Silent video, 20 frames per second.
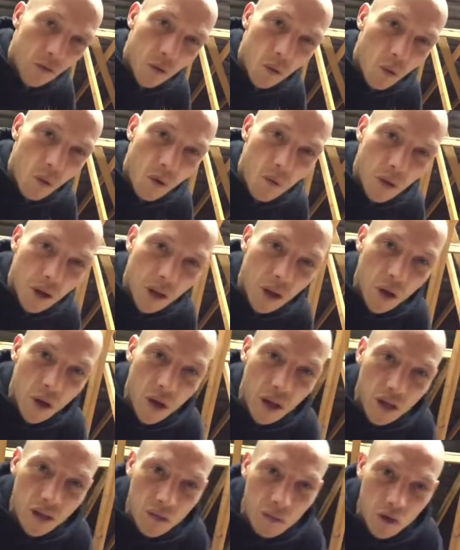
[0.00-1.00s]
thought, what am I
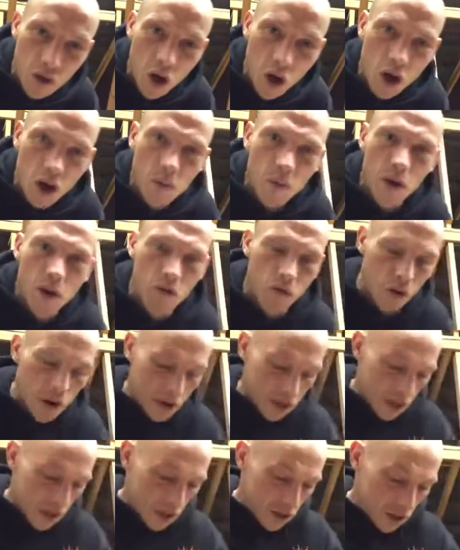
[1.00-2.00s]
doing? Just tie my own
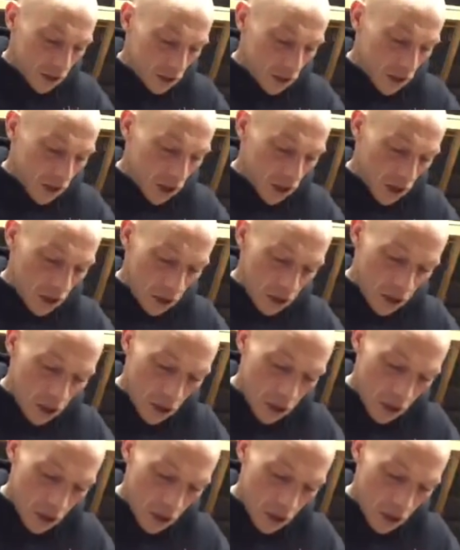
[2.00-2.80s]
rigs. At least I know they're gonna